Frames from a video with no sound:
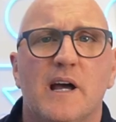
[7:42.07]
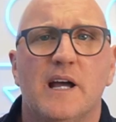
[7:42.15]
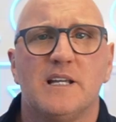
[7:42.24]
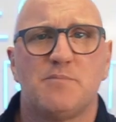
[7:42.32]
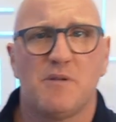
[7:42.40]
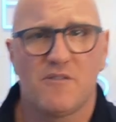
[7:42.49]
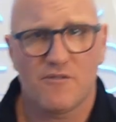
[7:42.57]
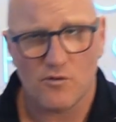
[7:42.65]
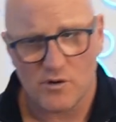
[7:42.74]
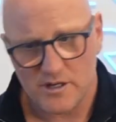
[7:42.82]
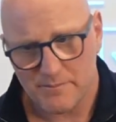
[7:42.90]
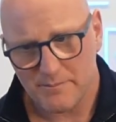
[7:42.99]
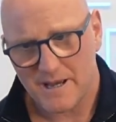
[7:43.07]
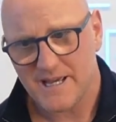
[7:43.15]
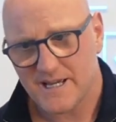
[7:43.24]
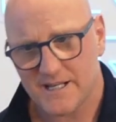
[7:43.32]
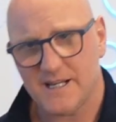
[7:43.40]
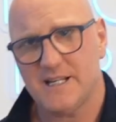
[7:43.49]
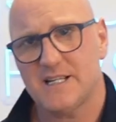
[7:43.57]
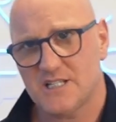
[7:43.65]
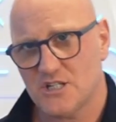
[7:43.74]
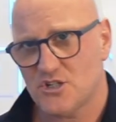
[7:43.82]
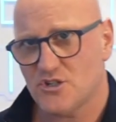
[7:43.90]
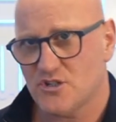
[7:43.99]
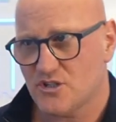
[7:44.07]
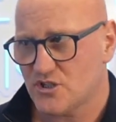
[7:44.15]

is, before you make any decision